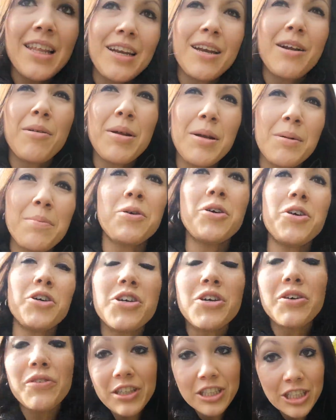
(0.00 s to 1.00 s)
then I'm going to put
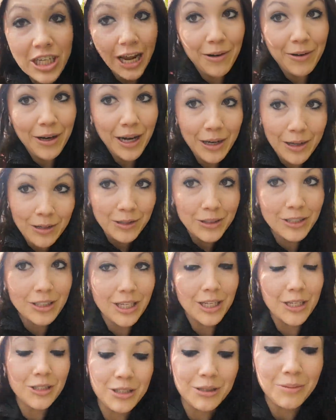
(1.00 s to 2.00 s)
another shout out on
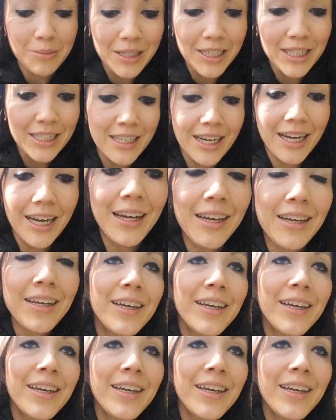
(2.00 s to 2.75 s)
social media